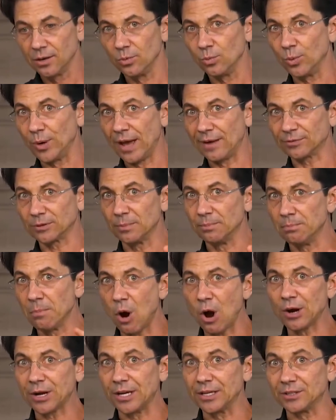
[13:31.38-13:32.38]
we have to
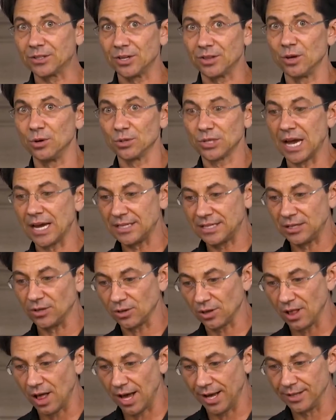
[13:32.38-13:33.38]
market to those ideal
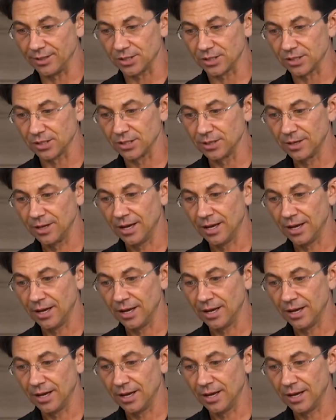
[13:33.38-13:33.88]
clients.